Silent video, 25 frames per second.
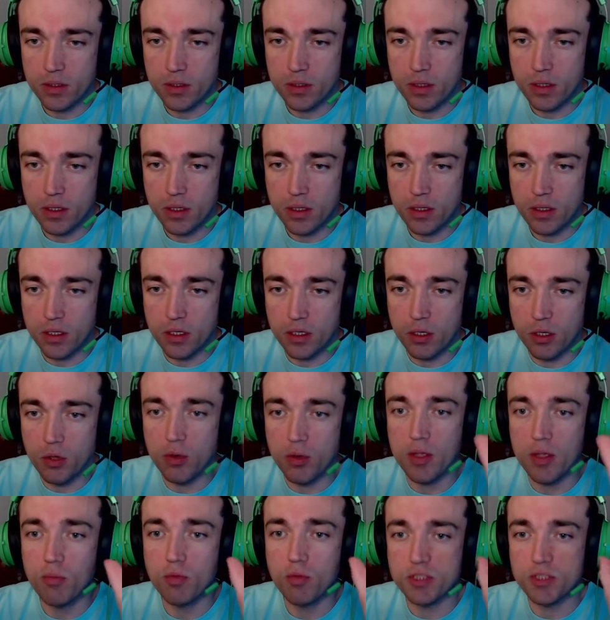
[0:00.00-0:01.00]
You know,
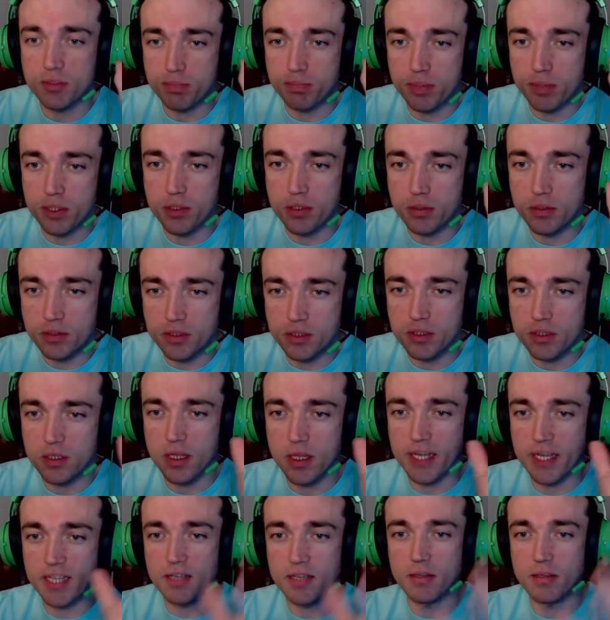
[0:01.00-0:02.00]
it was burnt.
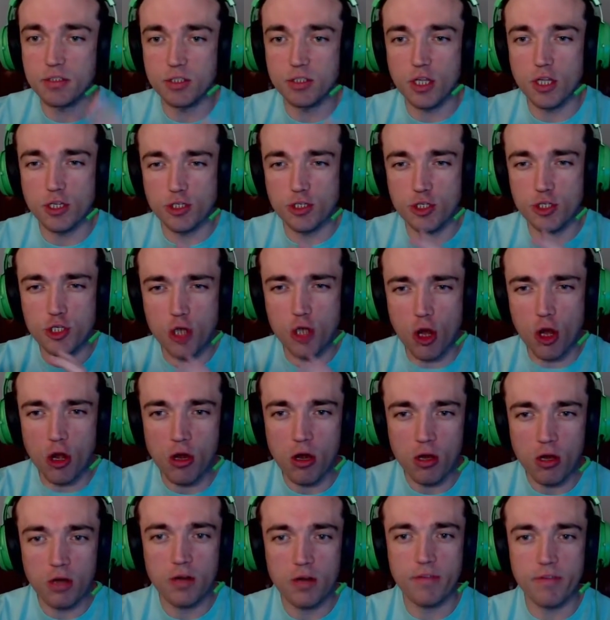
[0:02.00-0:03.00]
Like a
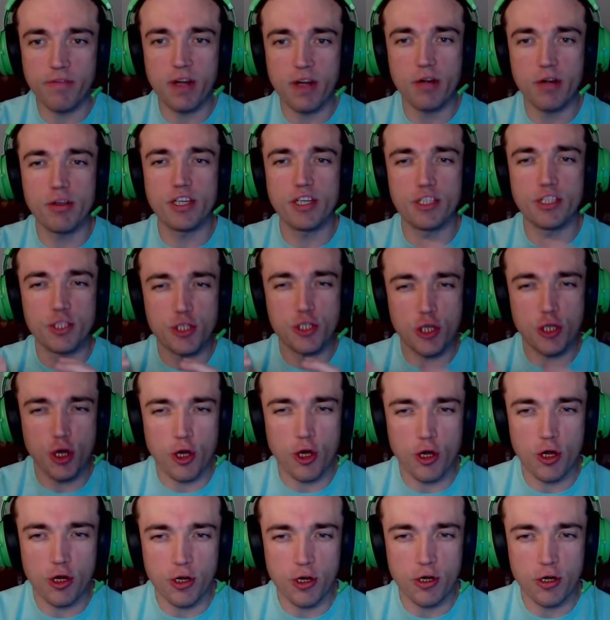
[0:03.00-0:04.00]
charred, very
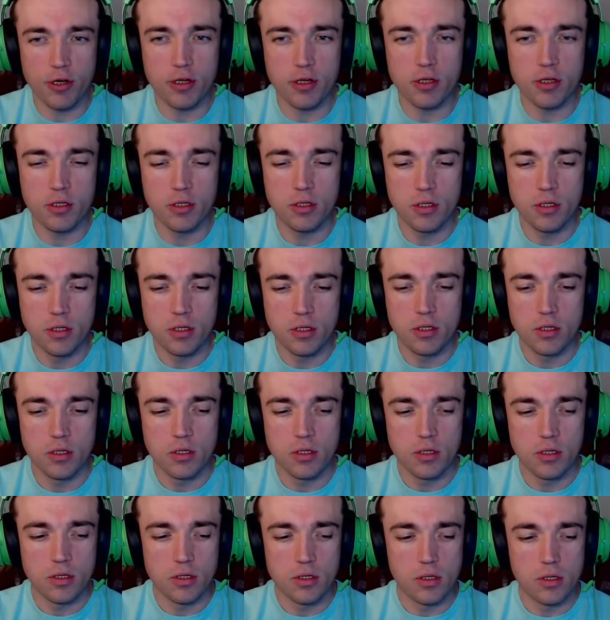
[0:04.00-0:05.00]
charred
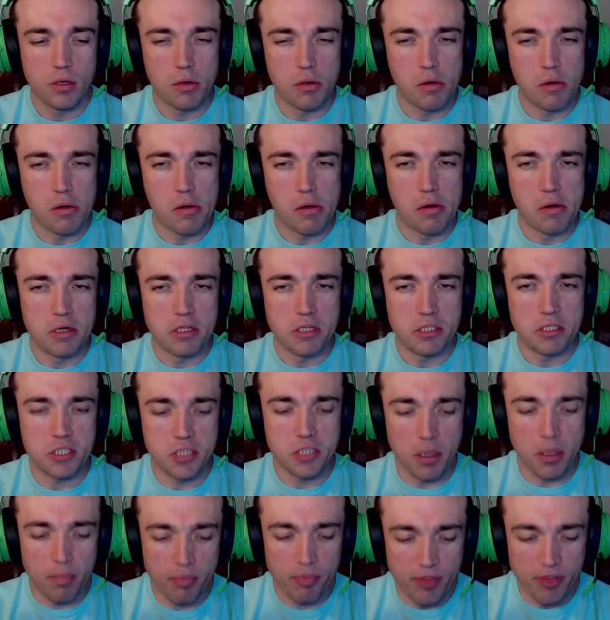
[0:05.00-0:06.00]

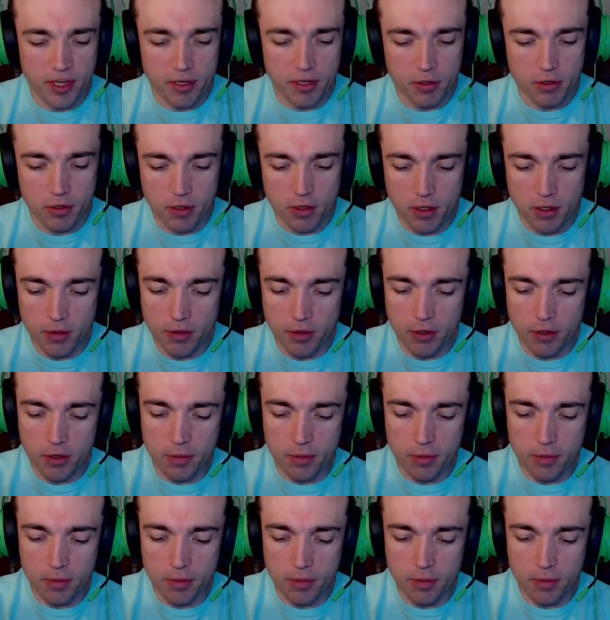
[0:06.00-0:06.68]
something or another.